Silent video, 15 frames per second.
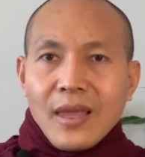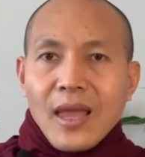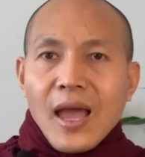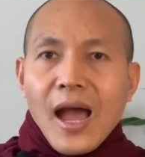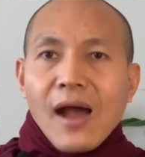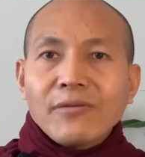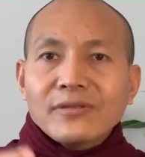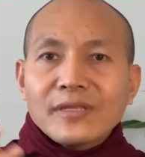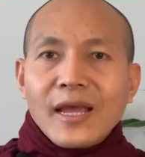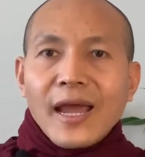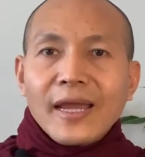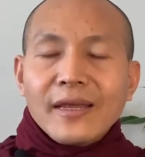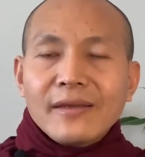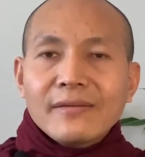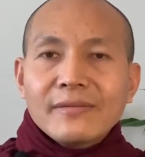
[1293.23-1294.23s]
Outside,
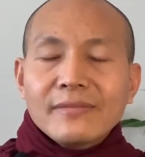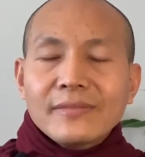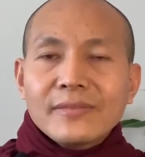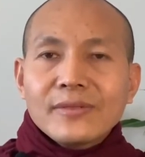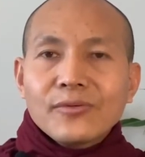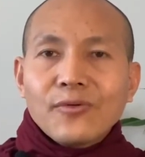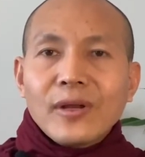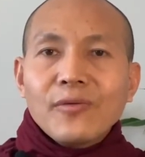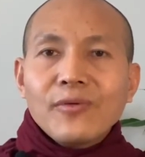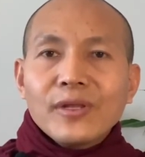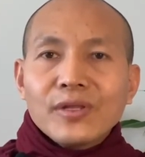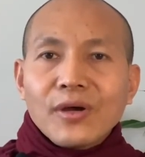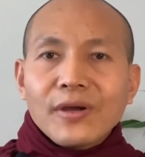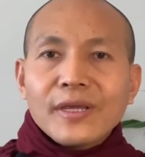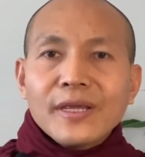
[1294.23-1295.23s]
when we
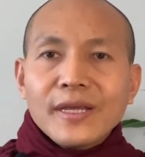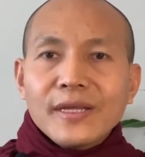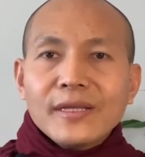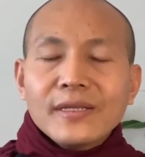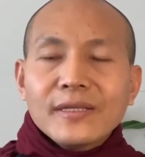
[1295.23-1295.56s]
talking,